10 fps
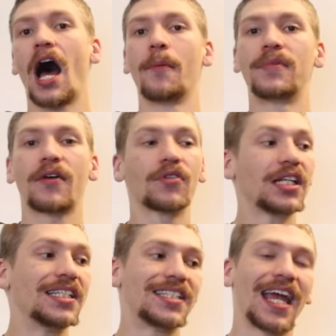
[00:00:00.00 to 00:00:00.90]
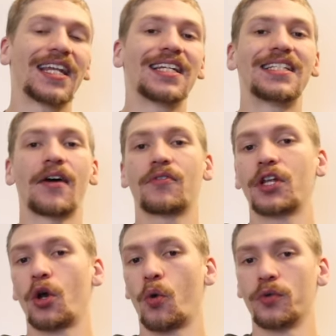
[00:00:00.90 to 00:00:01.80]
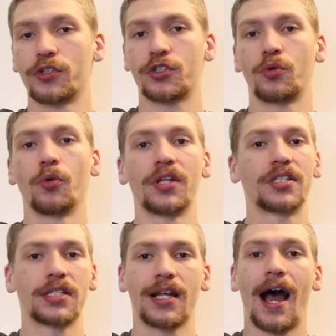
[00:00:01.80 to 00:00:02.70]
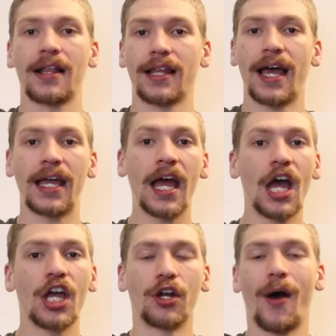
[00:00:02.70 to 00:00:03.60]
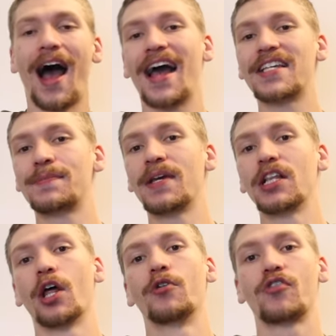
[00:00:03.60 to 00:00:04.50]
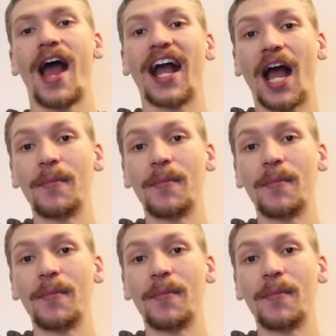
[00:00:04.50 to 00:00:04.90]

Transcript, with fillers: Definitely dated, definitely old school. This is not like, you know, high speed, low drag.